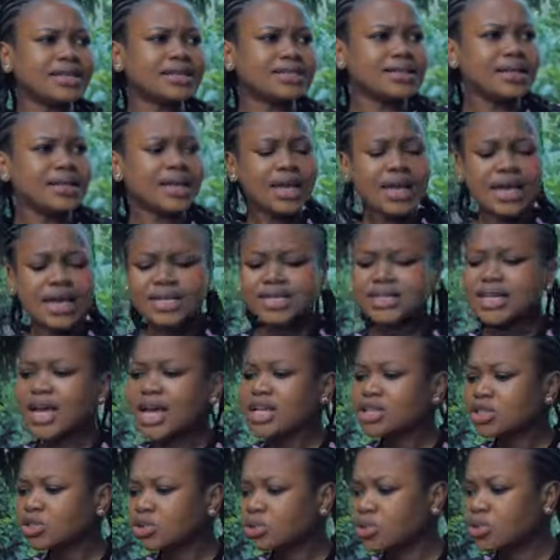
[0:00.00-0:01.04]
that. She
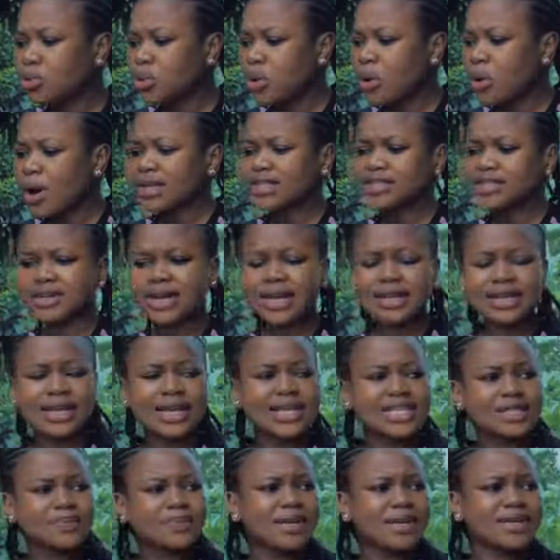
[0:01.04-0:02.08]
has to go and try and
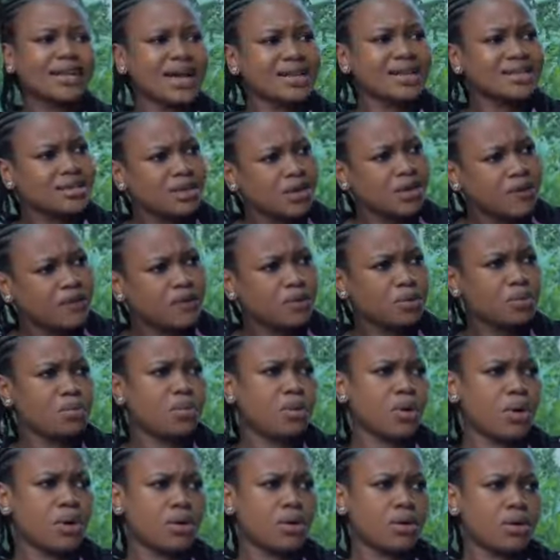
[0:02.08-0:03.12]
explain herself the
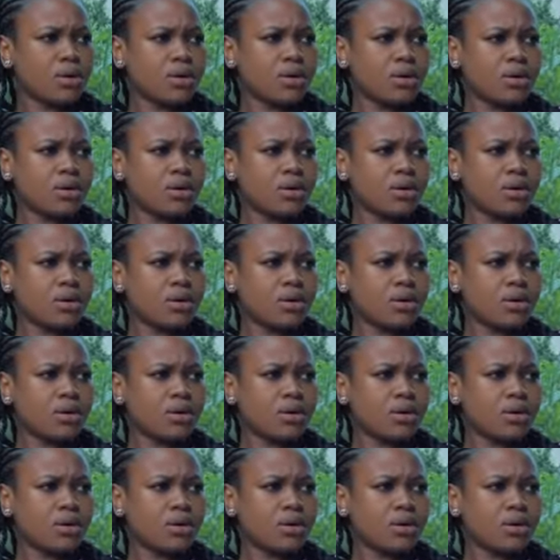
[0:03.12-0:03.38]
more.